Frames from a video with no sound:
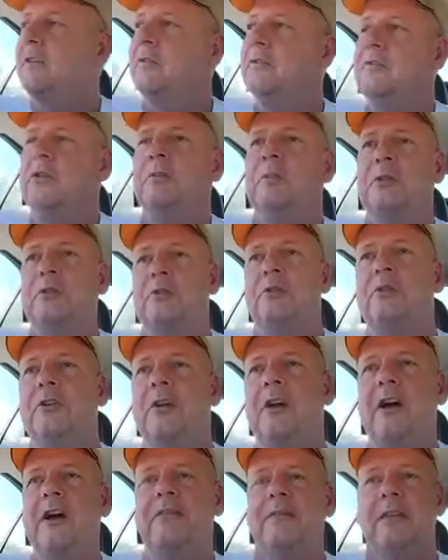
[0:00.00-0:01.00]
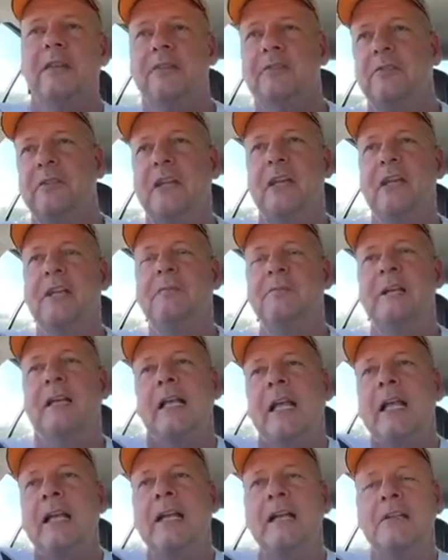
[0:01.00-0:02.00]
took my shirt off yesterday and I'm like,
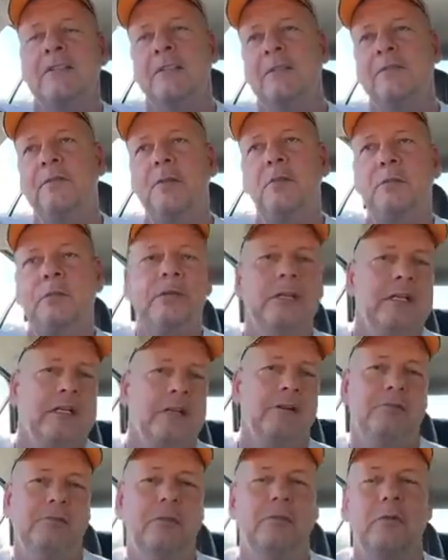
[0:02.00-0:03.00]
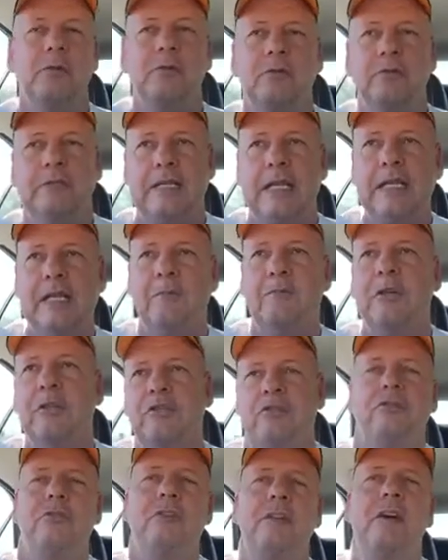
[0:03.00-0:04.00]
hey, I actually feel pretty comfortable taking my
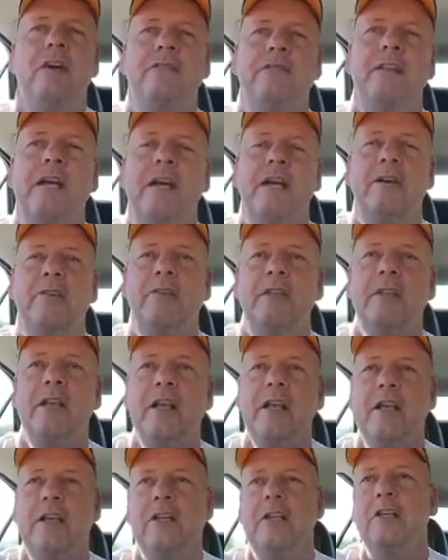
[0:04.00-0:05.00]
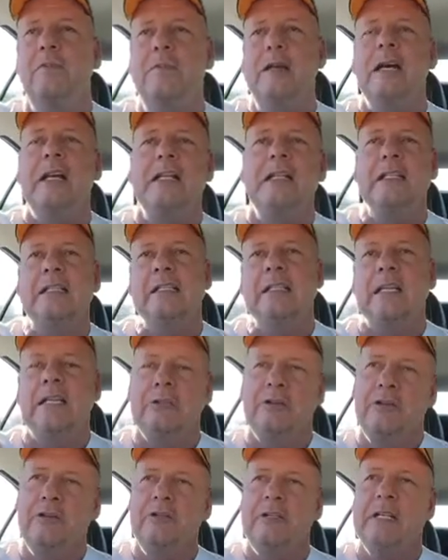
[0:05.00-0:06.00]
shirt off now. And Madeline's like,
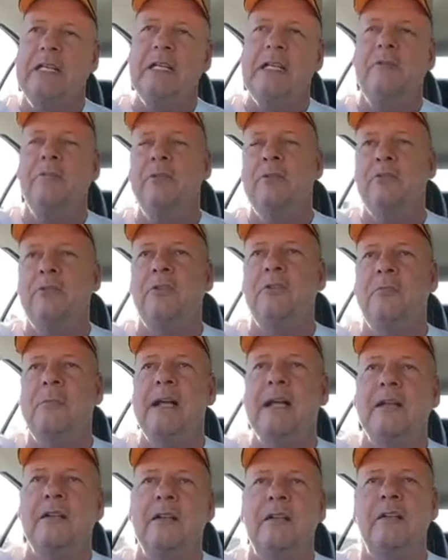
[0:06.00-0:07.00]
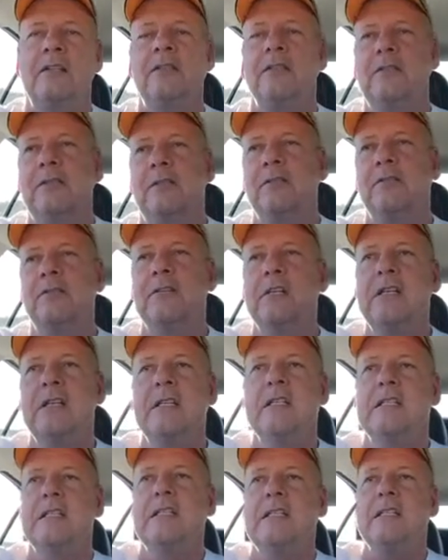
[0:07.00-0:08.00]
no, Dad, I put shirt back on. So
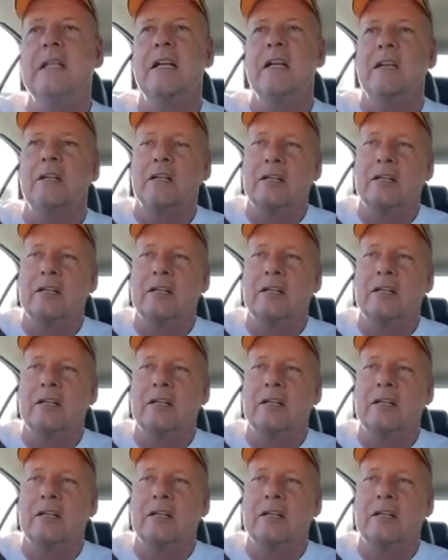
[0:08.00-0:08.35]
she's not